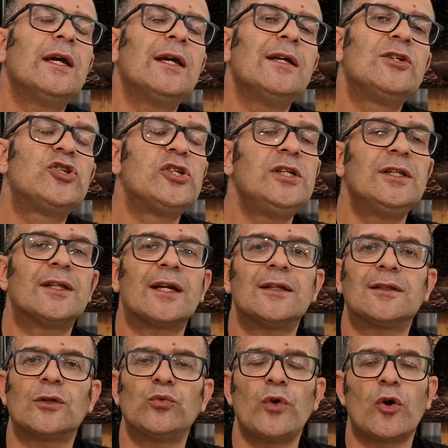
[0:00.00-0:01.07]
The
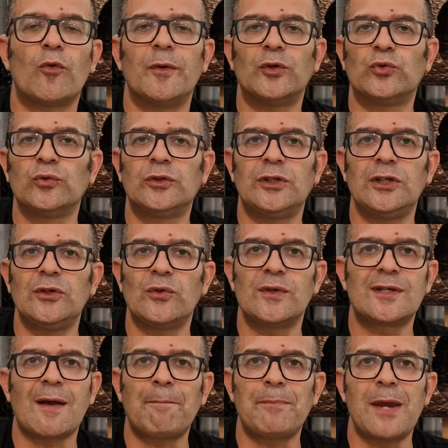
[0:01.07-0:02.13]

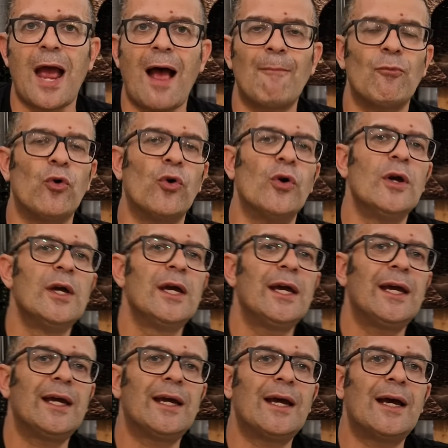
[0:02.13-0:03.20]
CD32, as we all know,